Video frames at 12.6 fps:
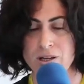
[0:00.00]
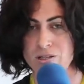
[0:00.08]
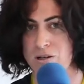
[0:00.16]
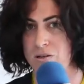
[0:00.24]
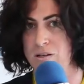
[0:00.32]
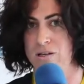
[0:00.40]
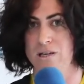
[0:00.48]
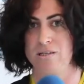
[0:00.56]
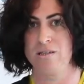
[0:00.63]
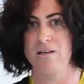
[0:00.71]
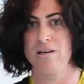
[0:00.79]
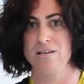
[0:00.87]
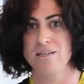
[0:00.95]
So this,
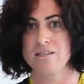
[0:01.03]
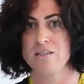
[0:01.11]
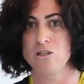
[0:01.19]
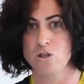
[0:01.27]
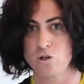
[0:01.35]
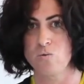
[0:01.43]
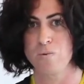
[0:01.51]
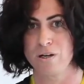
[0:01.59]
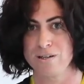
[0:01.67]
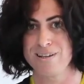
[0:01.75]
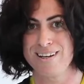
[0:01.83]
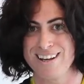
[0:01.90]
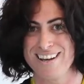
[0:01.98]
uh, this is stupid,